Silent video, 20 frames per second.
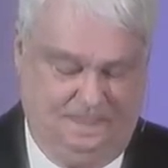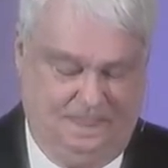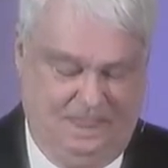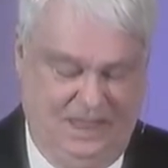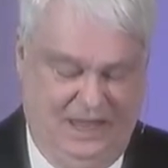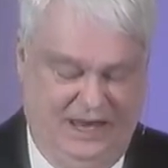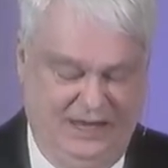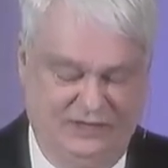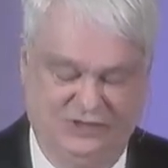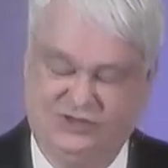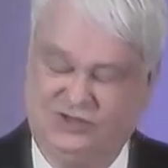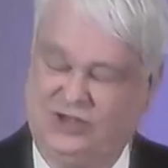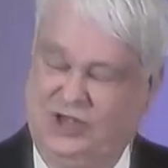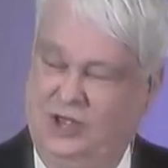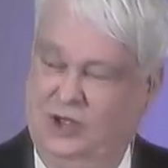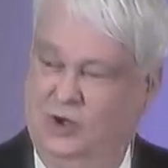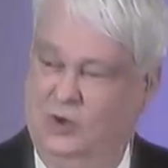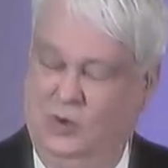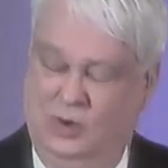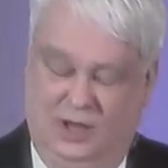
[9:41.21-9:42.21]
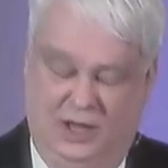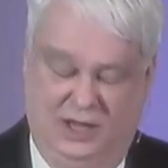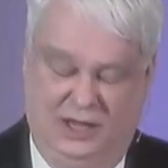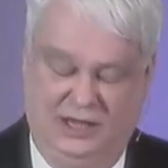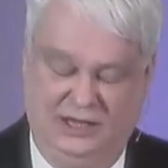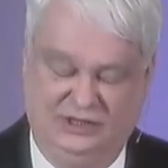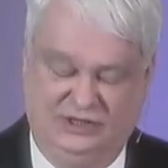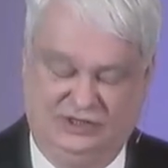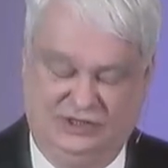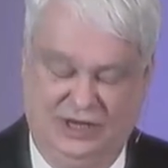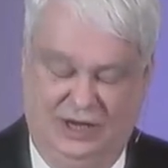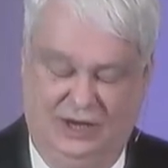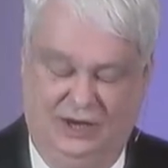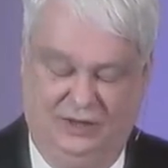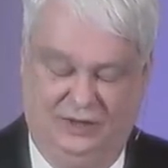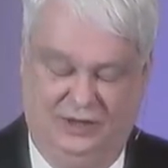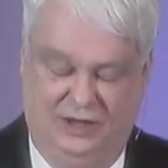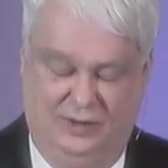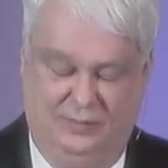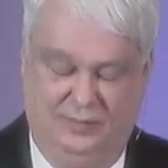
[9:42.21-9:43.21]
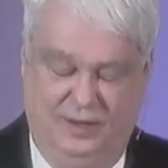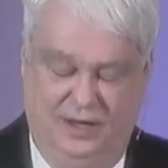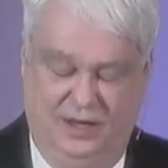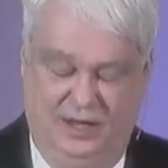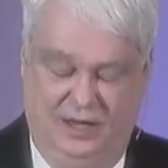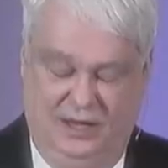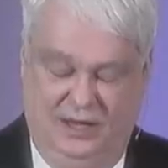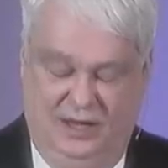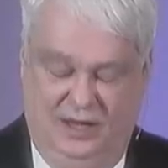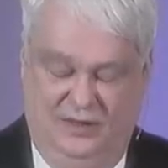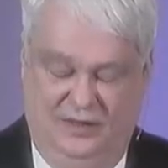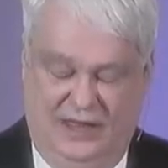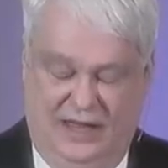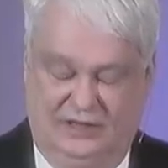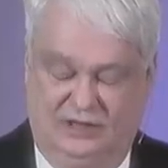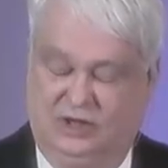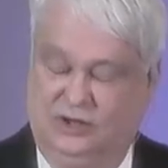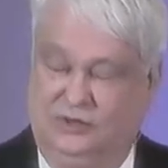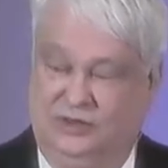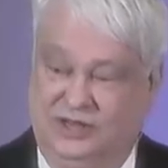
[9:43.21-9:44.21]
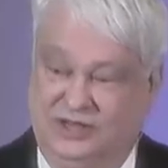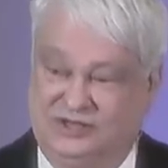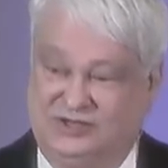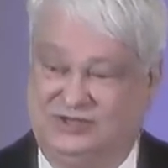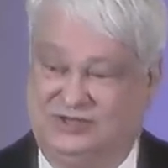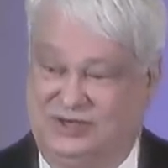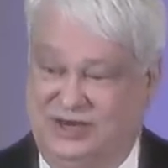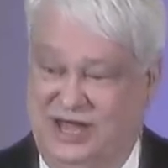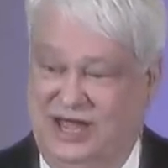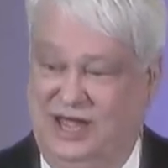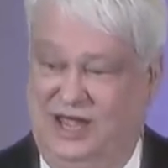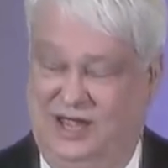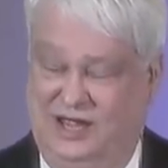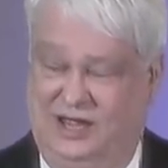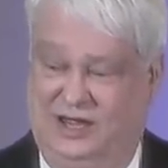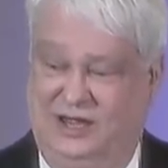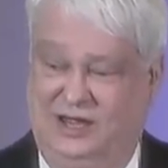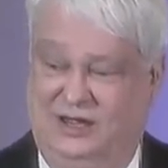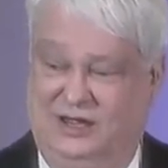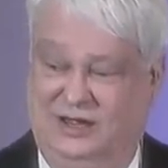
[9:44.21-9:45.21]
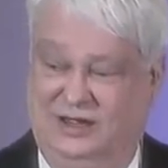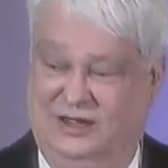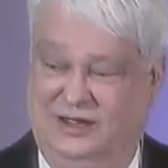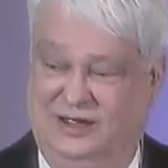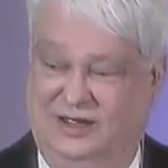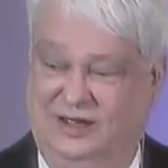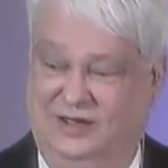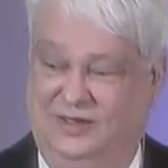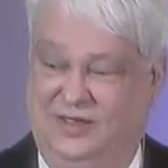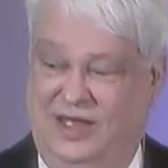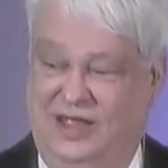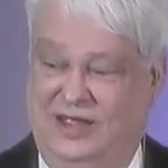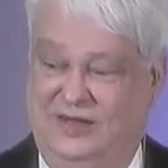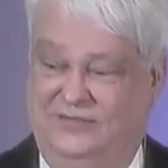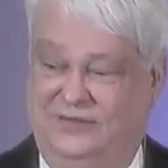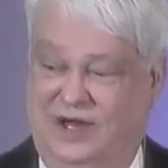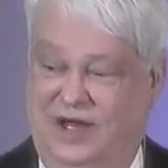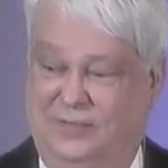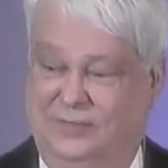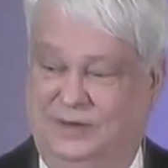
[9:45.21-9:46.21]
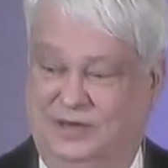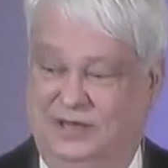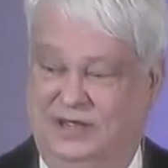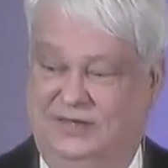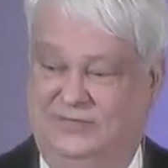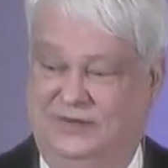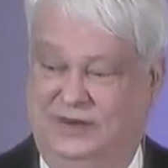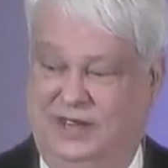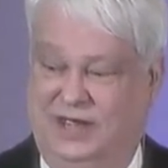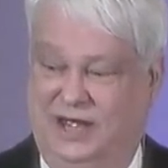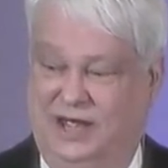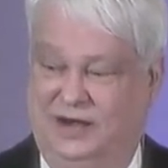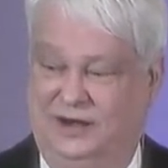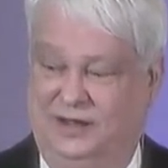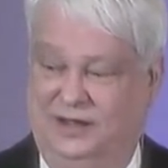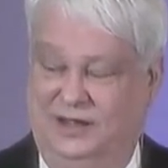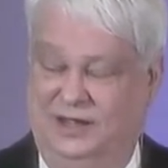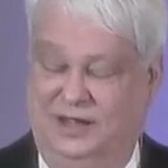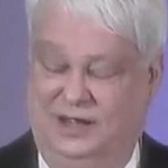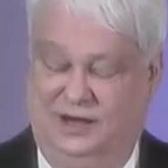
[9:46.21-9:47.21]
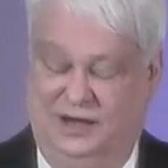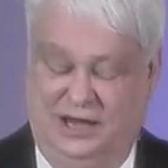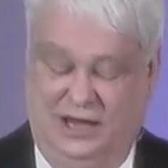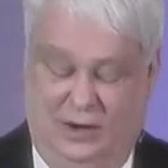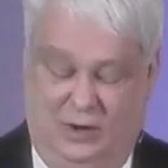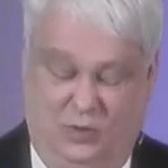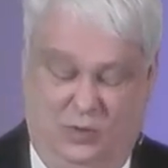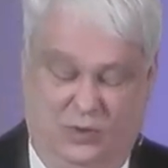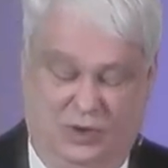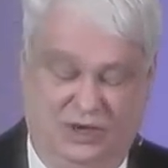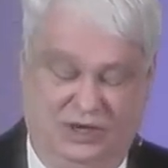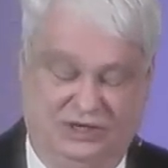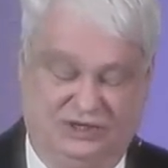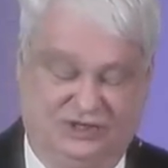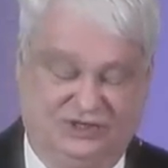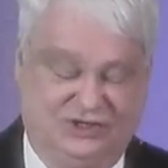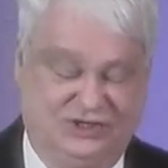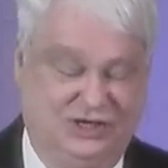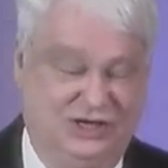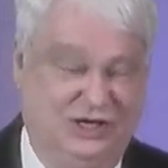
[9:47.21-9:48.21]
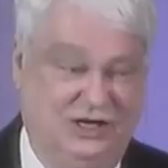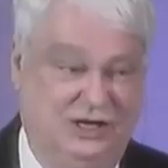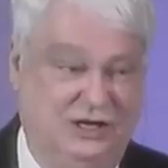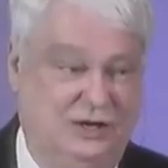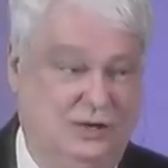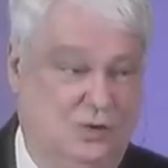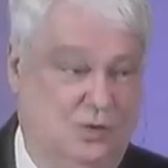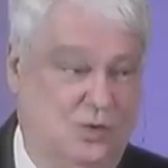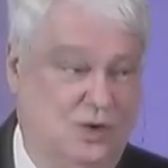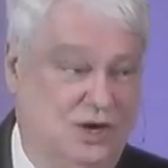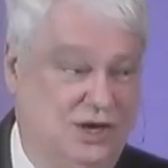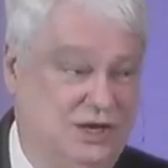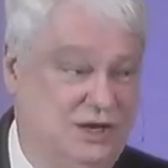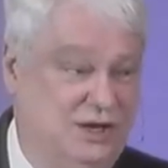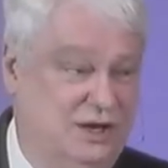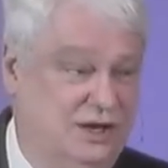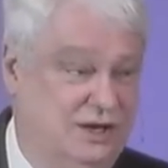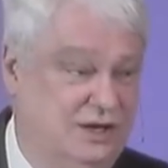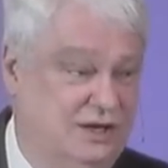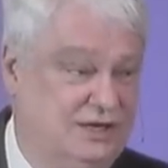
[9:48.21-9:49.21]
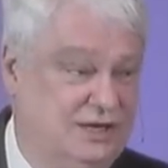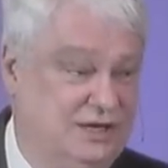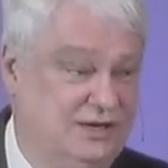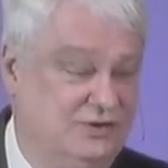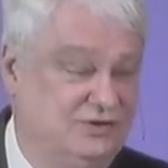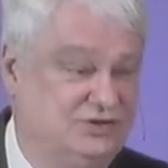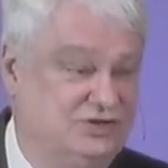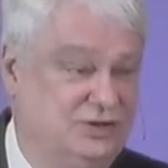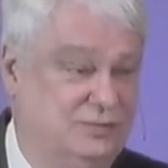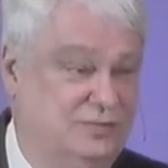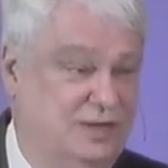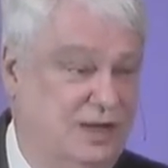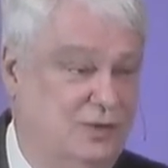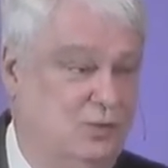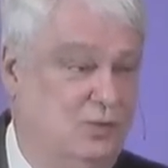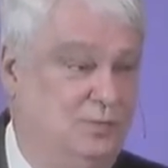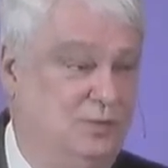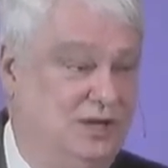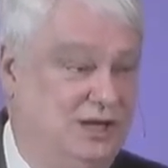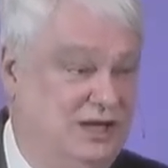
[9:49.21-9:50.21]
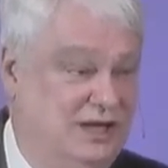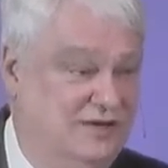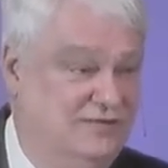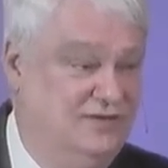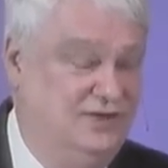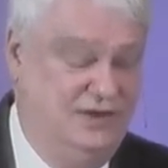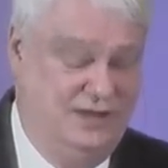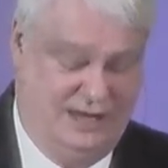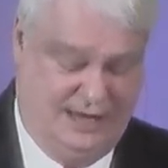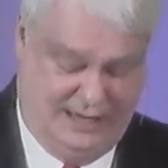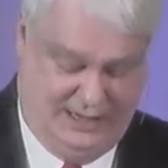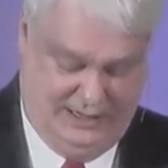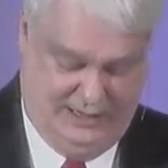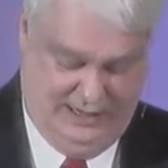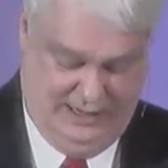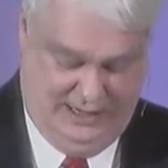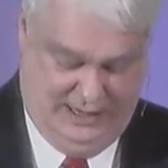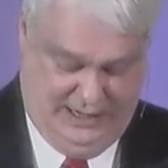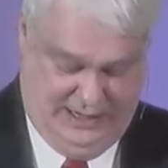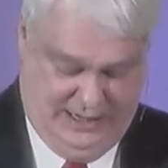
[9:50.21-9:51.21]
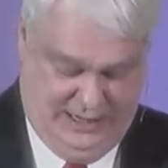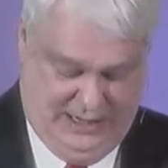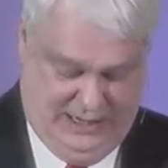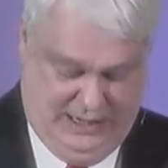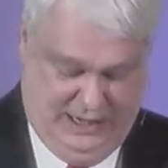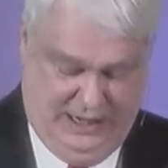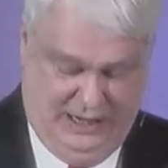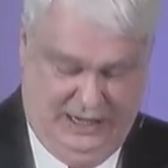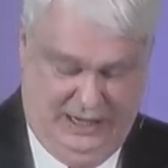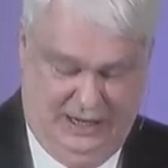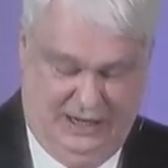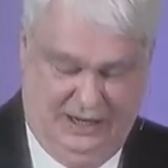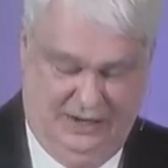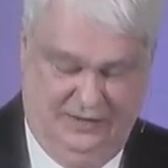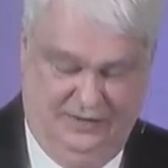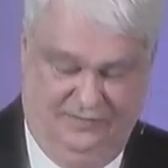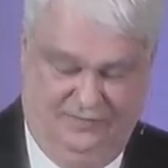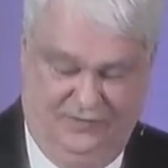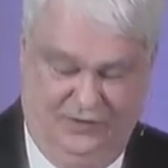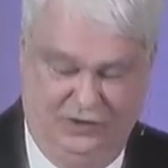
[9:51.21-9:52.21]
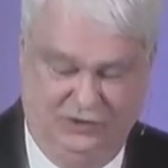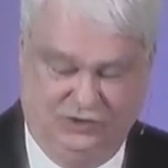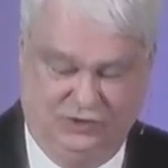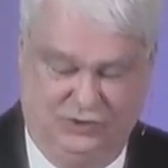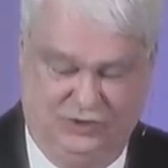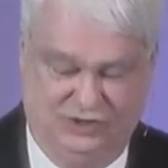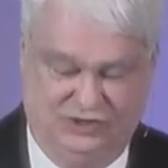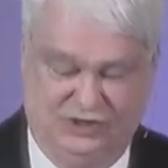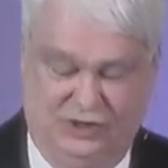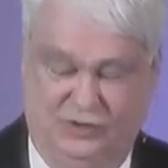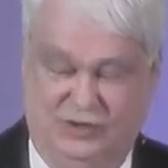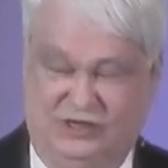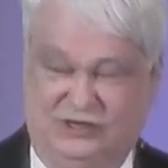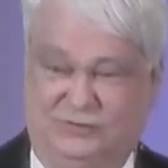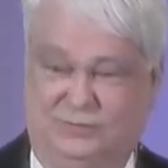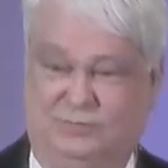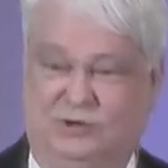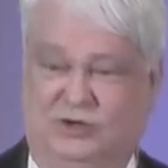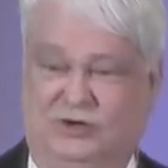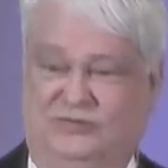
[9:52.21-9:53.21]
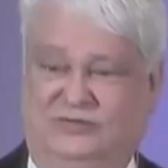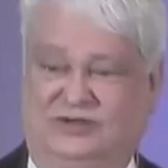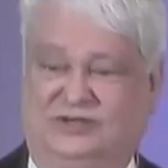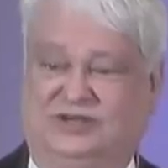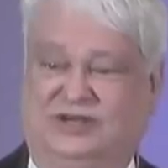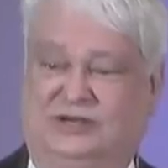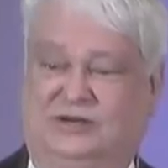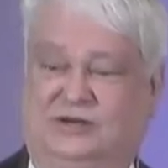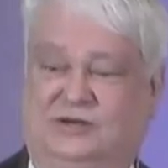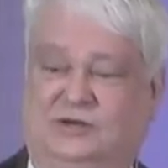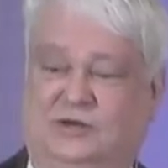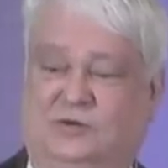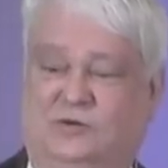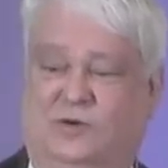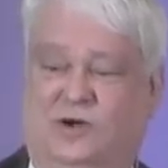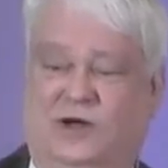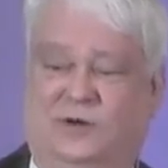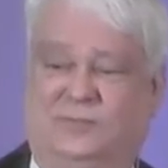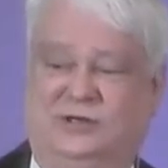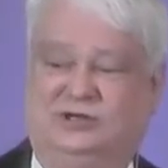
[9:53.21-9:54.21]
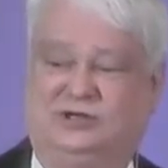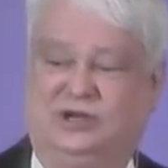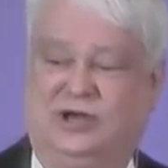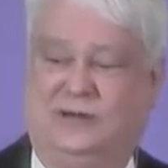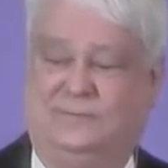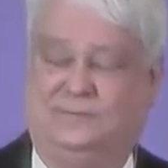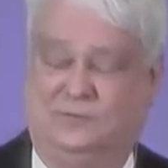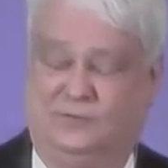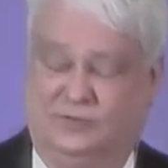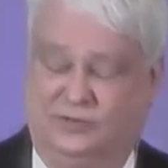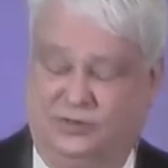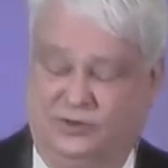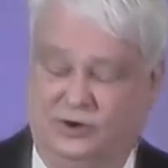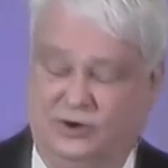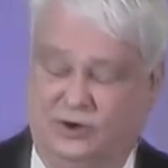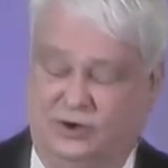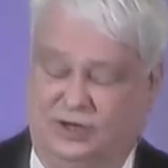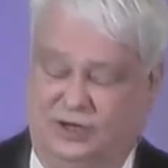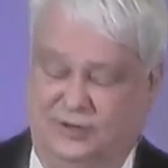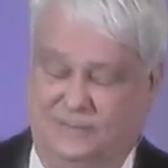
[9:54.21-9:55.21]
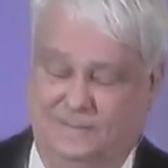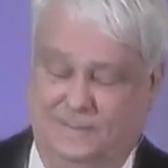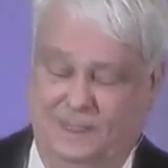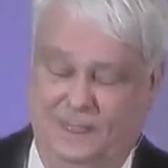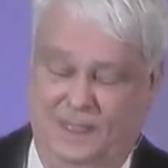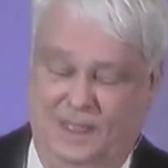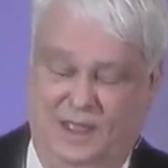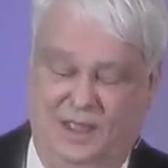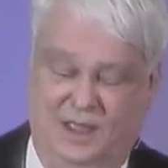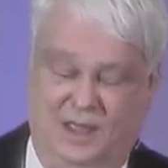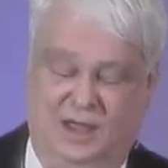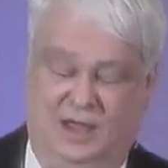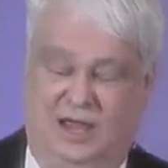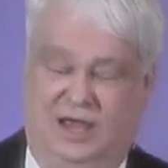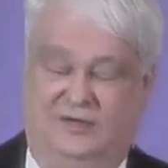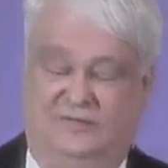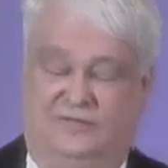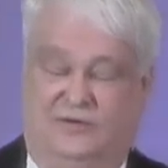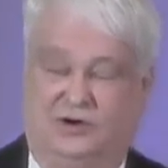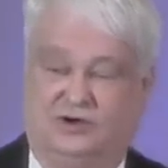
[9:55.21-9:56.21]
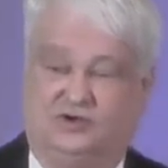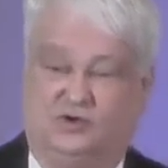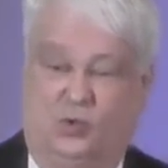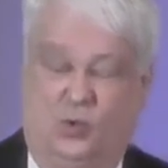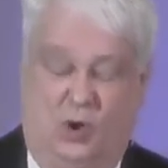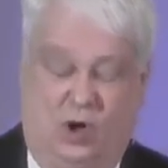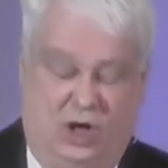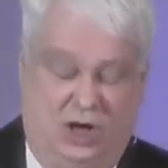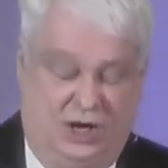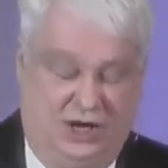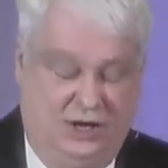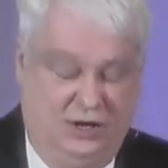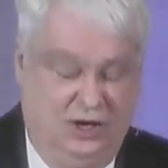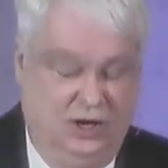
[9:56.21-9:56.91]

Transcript: And so uh, he's telling them that to this day, they have not been given that. Now, we're going to see where he tells them they will be given that in, in the future. And so this moves us into Deuteronomy chapter 30 and verse 1,